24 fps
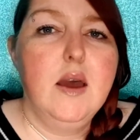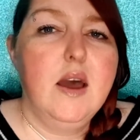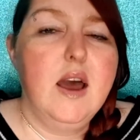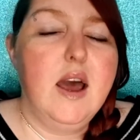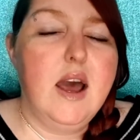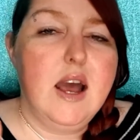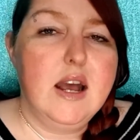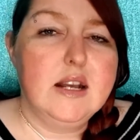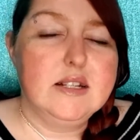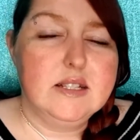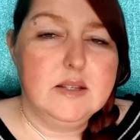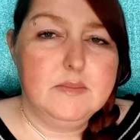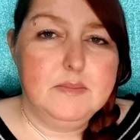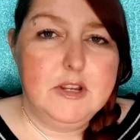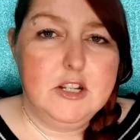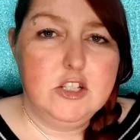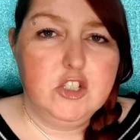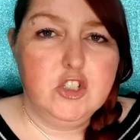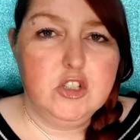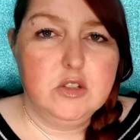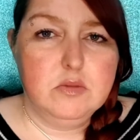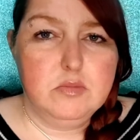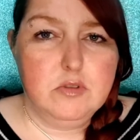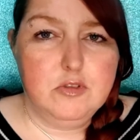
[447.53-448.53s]
As I
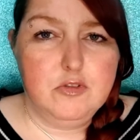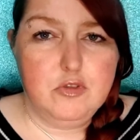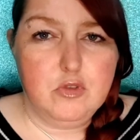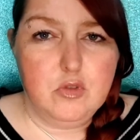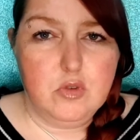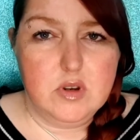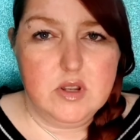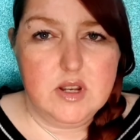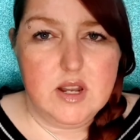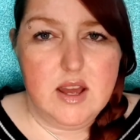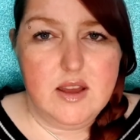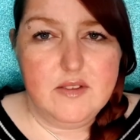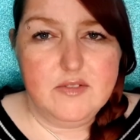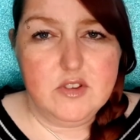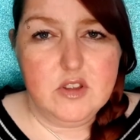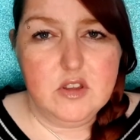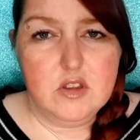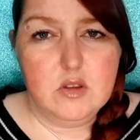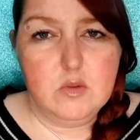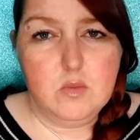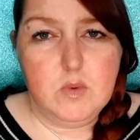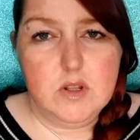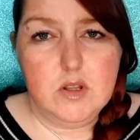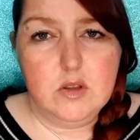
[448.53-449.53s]
mentioned before, I've got
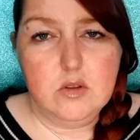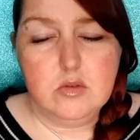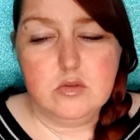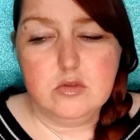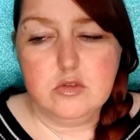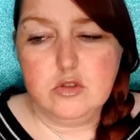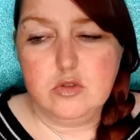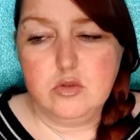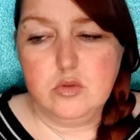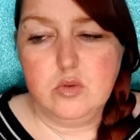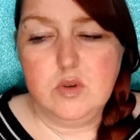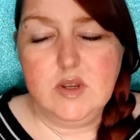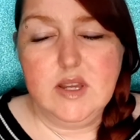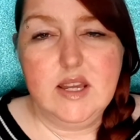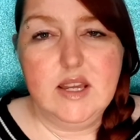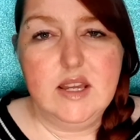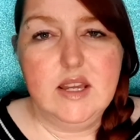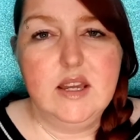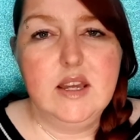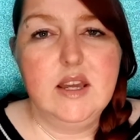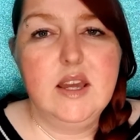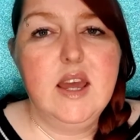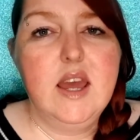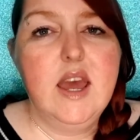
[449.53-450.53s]
the Windows Note
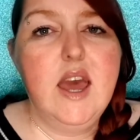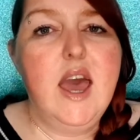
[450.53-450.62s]
8